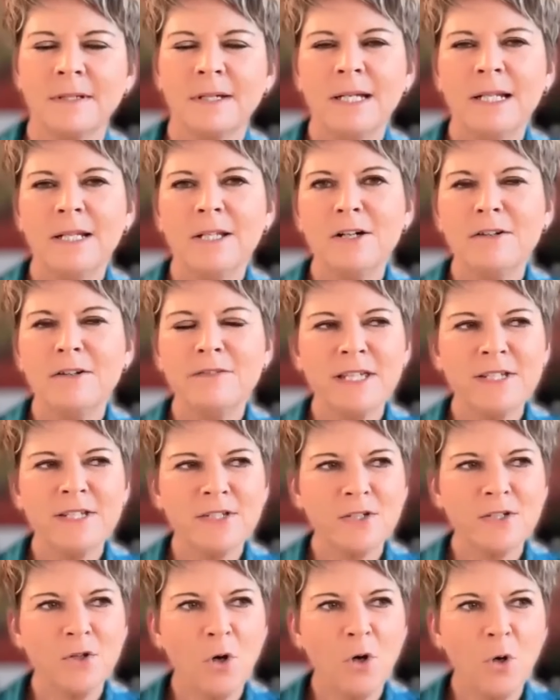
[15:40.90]
I love,
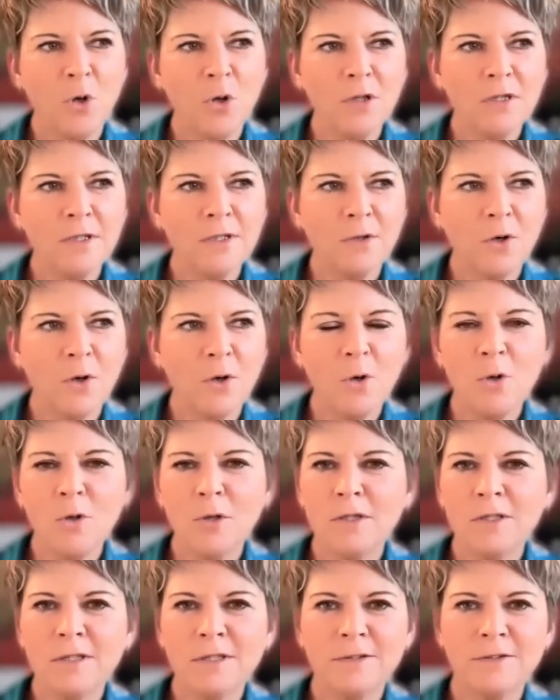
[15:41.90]
there's an
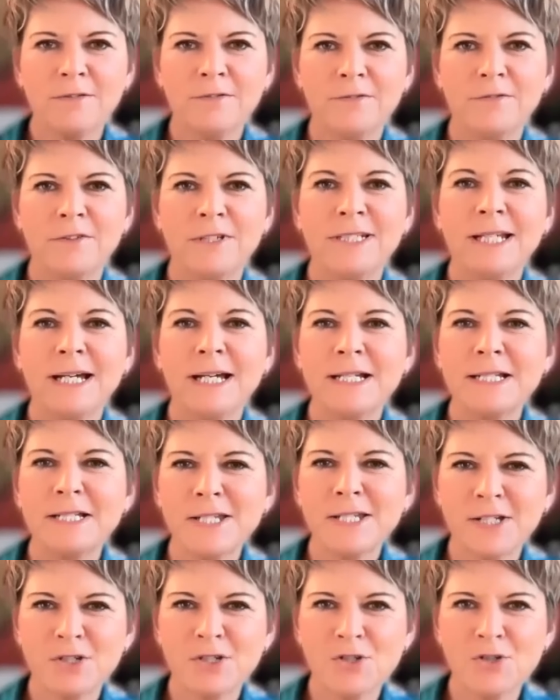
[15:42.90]
old
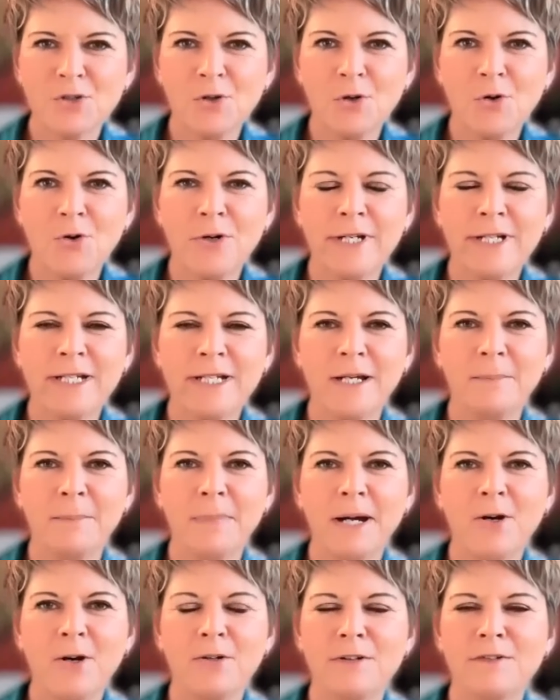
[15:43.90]
Vedantic story
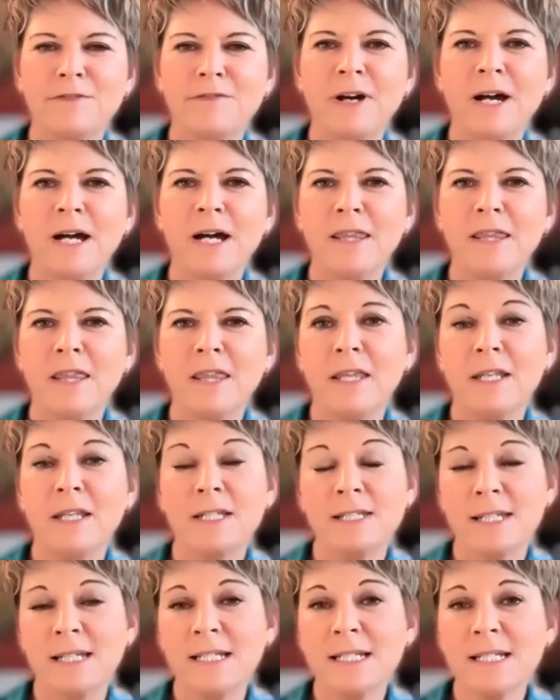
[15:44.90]
about a father that
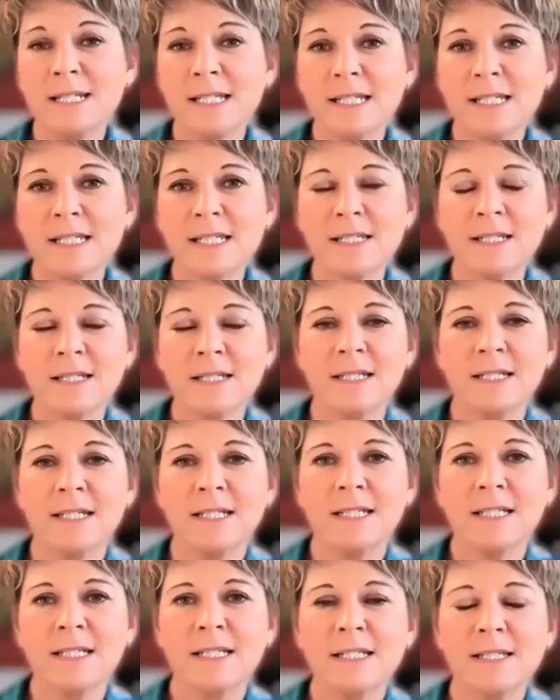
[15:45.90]
sends his
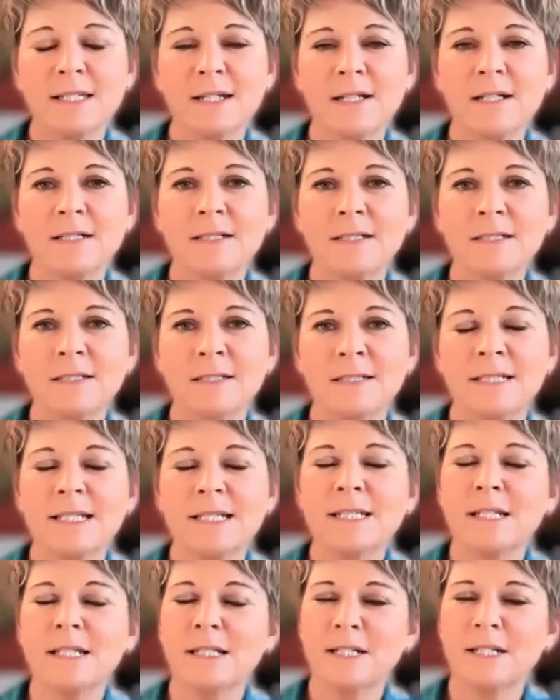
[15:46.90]
son
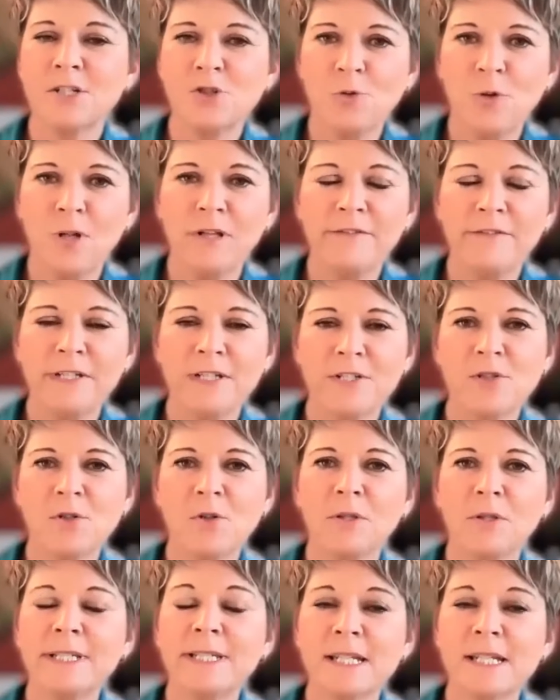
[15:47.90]
is 12 years
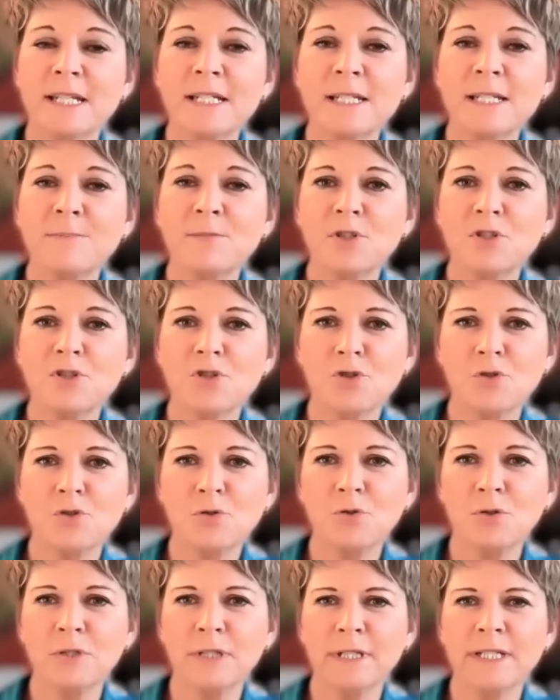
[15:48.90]
old, he sends him to
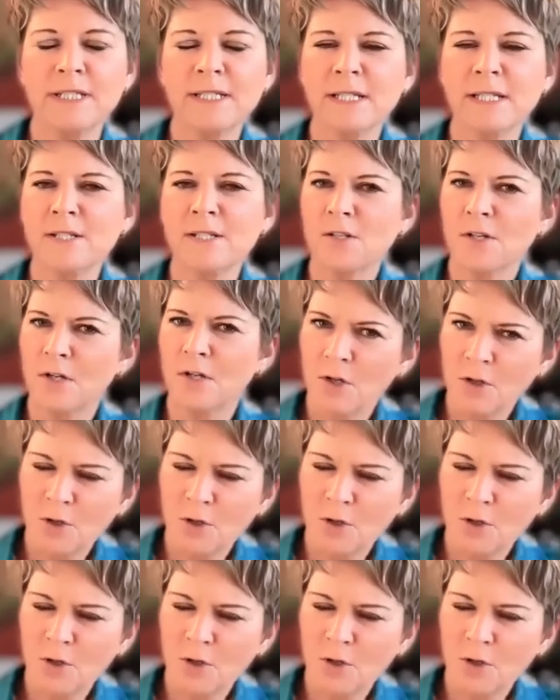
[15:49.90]
school and he says,